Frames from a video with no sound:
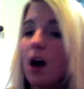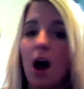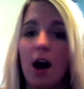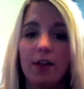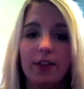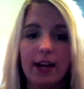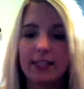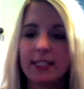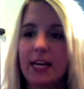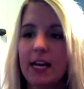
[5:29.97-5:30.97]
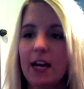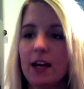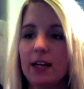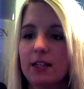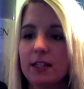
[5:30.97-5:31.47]
The next thing
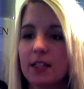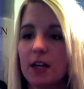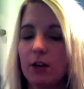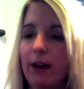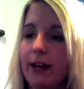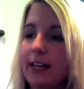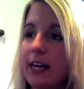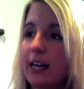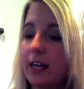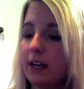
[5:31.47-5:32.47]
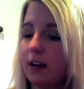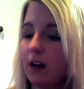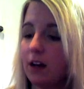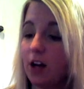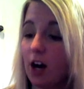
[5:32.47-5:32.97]
is the Redken
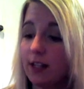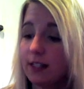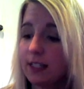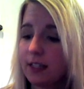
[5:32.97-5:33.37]
Guts,